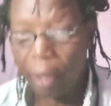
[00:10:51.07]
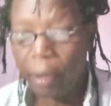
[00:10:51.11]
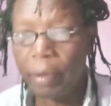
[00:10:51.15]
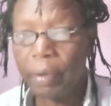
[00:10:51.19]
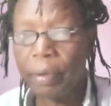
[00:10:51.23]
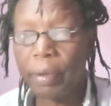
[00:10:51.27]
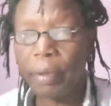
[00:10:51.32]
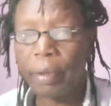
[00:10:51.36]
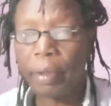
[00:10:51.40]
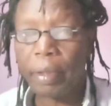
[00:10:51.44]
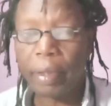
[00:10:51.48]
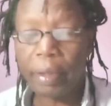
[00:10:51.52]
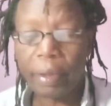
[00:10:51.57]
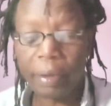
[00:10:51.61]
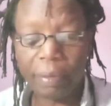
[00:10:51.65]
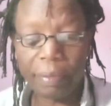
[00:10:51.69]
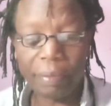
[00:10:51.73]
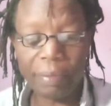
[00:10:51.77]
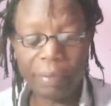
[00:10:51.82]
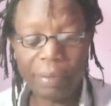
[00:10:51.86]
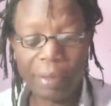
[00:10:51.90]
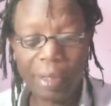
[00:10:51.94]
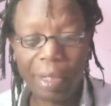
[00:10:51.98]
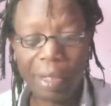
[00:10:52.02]
sorry,
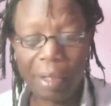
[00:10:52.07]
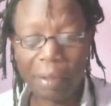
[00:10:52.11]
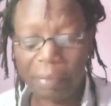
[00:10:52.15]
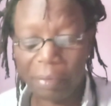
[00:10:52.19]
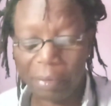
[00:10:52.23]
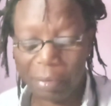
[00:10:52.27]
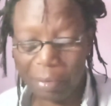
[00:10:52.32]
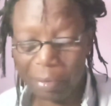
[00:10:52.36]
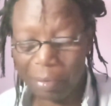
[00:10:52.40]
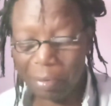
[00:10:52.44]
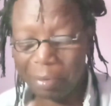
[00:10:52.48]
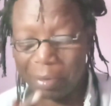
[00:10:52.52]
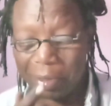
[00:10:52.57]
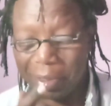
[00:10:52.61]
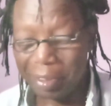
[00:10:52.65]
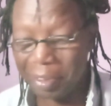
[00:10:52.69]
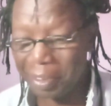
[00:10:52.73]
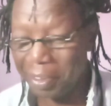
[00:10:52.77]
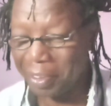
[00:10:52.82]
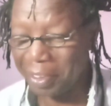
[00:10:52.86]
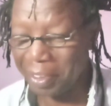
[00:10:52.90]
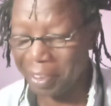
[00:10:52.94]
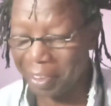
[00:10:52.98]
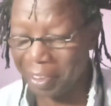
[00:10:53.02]
I have to do
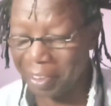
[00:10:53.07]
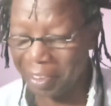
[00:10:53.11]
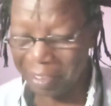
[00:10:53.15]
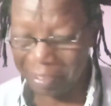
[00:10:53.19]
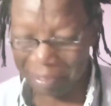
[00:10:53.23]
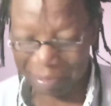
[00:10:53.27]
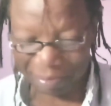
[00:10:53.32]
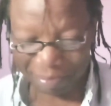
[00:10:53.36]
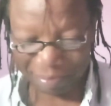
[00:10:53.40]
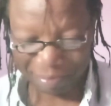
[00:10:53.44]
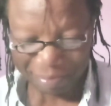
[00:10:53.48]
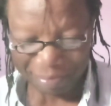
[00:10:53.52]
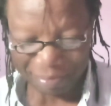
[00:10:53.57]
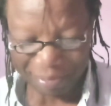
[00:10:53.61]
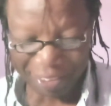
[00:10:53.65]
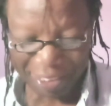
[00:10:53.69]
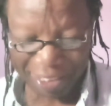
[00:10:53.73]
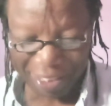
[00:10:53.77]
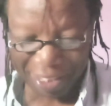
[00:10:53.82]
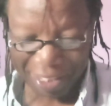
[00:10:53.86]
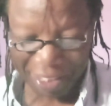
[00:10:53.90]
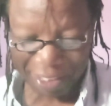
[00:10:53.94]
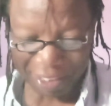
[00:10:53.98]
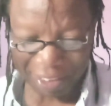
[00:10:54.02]
this.
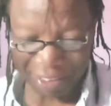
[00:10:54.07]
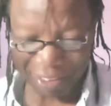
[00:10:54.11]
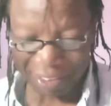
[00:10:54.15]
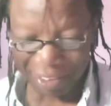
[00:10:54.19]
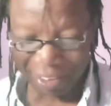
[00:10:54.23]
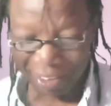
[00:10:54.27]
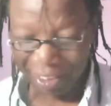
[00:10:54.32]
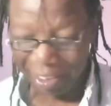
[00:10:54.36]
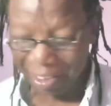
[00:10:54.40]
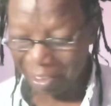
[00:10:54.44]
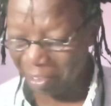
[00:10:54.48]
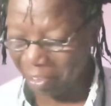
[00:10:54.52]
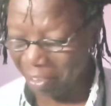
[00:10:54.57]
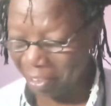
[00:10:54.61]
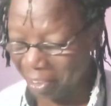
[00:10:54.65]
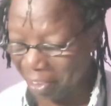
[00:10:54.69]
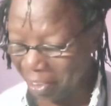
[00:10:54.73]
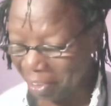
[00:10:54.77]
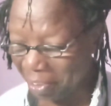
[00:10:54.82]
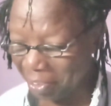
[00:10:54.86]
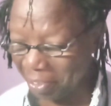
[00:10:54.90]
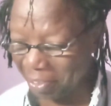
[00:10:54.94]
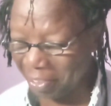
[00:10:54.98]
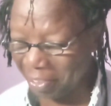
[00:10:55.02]
I don't know.